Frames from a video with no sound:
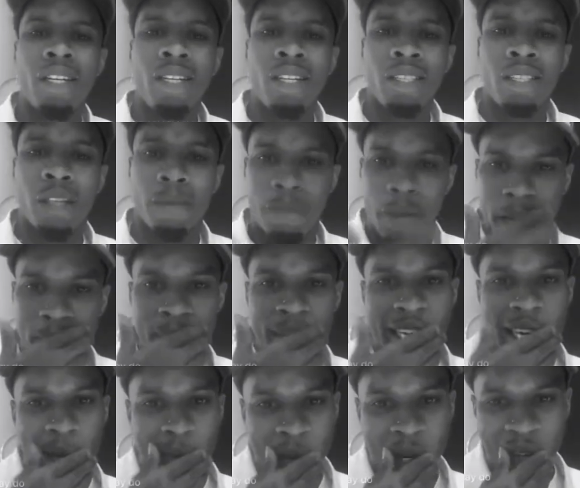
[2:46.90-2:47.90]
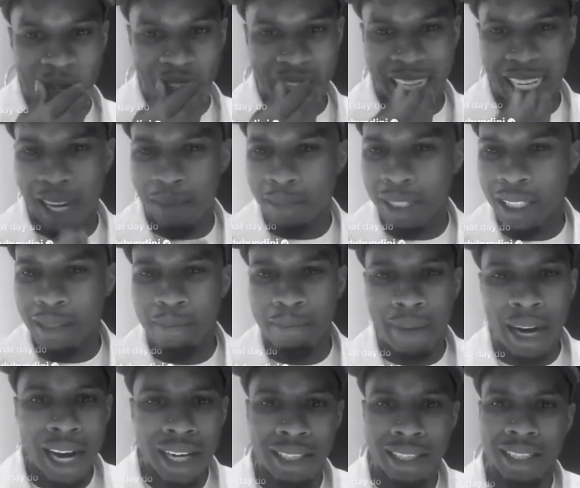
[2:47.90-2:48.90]
to make me come off like I'm some
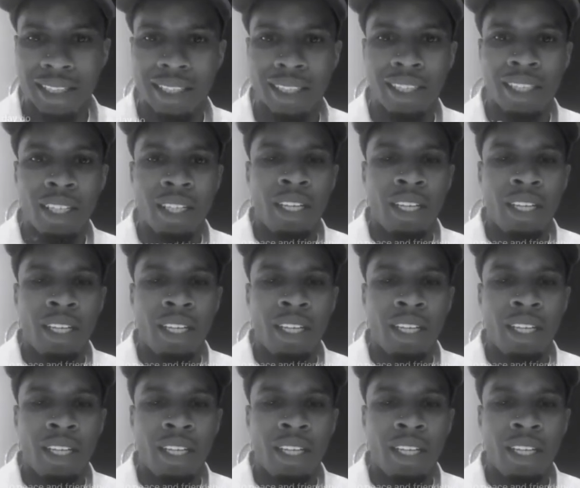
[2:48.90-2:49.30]
monster